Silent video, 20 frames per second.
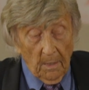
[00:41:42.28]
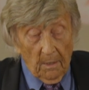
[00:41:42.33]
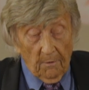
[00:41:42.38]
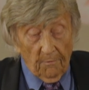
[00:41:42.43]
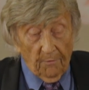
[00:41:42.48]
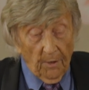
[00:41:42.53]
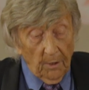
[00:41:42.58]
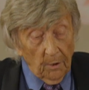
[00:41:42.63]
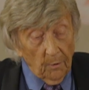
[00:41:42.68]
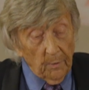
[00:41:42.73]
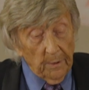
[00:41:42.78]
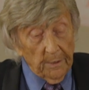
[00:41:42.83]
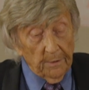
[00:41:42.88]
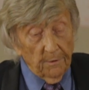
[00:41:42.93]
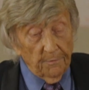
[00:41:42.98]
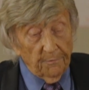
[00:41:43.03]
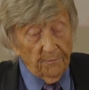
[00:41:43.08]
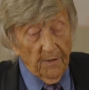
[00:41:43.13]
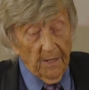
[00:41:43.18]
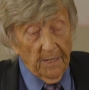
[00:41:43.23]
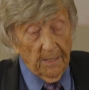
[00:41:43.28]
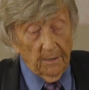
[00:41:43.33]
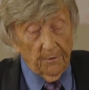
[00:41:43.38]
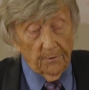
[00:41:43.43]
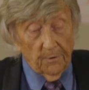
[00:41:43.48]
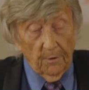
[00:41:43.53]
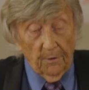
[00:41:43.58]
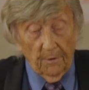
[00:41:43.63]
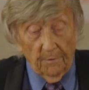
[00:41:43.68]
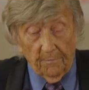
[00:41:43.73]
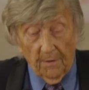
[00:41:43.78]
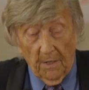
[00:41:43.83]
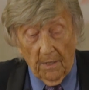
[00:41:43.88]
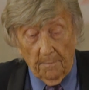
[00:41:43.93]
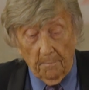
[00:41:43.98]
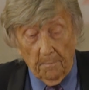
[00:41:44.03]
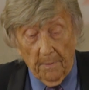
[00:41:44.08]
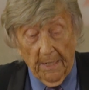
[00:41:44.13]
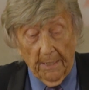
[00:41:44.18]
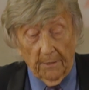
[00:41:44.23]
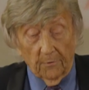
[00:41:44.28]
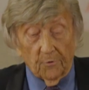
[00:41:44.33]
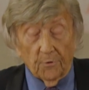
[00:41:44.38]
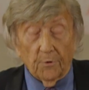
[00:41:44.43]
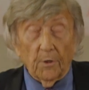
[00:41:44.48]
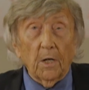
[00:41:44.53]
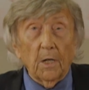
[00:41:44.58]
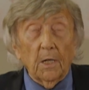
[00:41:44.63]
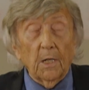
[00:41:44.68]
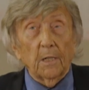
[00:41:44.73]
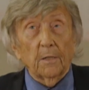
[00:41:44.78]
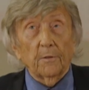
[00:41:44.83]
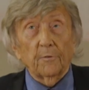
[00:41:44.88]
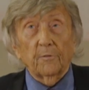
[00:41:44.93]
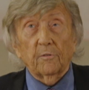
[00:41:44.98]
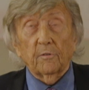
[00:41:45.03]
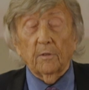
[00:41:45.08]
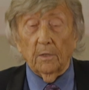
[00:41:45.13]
Following the failed Irvine Bank trials